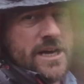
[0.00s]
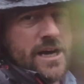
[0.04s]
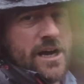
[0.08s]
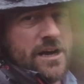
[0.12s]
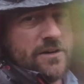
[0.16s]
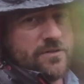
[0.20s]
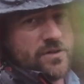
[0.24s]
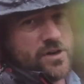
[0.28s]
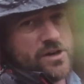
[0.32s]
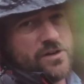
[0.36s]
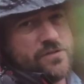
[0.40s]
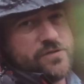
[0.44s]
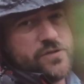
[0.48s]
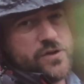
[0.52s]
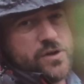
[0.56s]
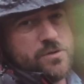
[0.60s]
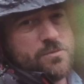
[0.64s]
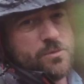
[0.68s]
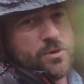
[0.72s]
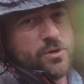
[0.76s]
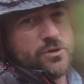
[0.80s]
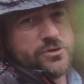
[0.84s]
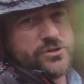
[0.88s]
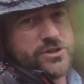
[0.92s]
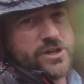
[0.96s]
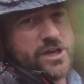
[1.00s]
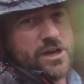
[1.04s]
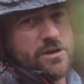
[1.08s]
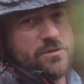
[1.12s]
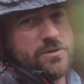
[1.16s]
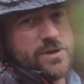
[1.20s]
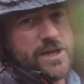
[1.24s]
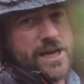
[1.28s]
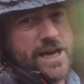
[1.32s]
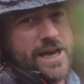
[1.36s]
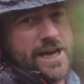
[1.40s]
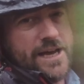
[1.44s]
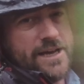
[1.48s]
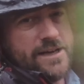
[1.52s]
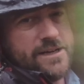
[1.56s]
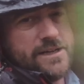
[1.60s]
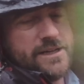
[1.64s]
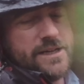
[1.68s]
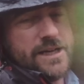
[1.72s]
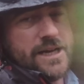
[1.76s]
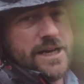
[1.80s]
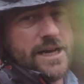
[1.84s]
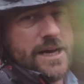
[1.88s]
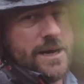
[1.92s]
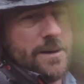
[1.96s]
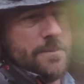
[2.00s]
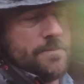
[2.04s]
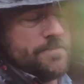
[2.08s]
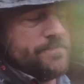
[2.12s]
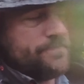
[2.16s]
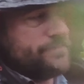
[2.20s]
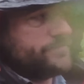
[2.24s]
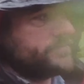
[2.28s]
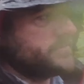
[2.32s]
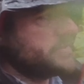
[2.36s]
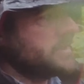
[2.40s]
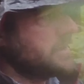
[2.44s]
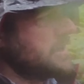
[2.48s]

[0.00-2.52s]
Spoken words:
I've got a few more to go yet to